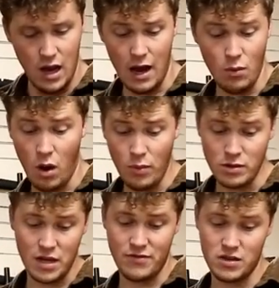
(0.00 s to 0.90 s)
Uh, what I
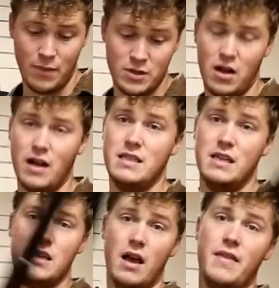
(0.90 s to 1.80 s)
will say for side
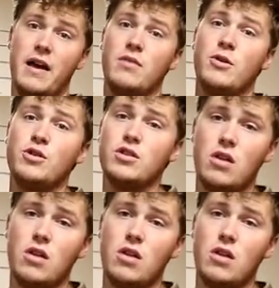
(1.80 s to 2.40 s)
is they are the most